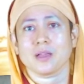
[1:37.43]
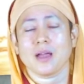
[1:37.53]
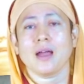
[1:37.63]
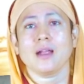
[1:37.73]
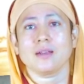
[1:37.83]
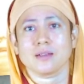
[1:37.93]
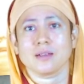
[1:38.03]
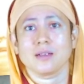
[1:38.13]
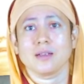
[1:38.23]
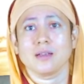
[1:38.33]
And
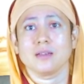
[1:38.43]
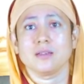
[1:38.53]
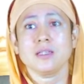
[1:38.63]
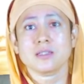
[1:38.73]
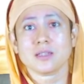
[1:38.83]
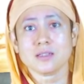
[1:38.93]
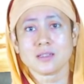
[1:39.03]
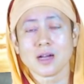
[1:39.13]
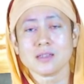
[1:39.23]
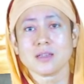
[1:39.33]
these
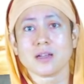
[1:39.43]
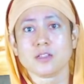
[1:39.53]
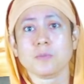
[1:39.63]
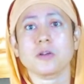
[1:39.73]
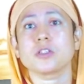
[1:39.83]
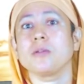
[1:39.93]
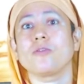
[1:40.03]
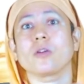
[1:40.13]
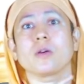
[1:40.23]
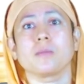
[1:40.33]
sanskars are responsible
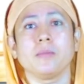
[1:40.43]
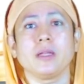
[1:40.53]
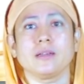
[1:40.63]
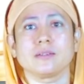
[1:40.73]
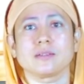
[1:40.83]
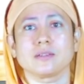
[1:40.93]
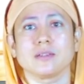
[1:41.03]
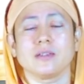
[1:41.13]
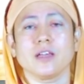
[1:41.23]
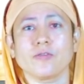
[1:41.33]
for your memories.
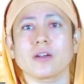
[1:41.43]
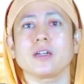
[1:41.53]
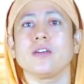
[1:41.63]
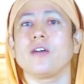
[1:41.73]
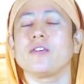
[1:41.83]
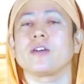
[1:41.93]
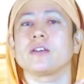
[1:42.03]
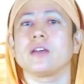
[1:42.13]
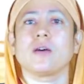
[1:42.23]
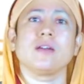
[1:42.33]
They fructify
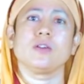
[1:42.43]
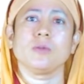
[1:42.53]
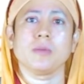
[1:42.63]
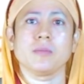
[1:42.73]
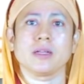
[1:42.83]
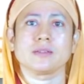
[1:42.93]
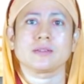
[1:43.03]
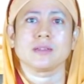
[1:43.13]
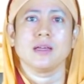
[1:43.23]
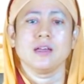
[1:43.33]
further on into
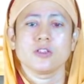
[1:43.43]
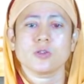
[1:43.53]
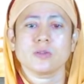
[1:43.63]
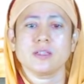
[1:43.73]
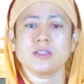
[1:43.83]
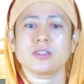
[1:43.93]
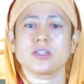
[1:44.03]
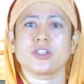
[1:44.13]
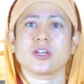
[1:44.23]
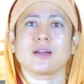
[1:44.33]
memories. So this
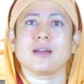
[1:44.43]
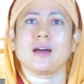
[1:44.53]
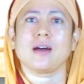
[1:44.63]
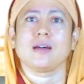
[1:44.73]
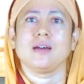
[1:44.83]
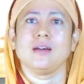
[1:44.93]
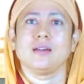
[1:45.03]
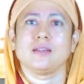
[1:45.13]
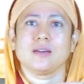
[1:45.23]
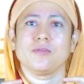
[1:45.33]
chakra,
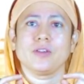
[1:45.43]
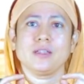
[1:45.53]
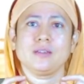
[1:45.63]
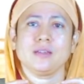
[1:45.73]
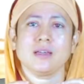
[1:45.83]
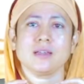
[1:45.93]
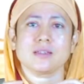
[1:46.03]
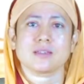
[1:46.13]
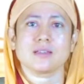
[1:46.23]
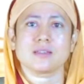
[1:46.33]
the vritti,
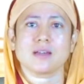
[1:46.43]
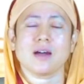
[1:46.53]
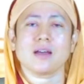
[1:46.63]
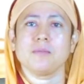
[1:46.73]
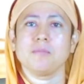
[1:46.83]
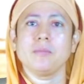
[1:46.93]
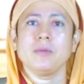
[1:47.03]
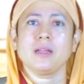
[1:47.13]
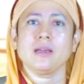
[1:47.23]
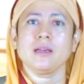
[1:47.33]
sanskar and
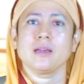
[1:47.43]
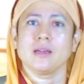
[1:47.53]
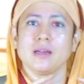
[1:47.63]
memory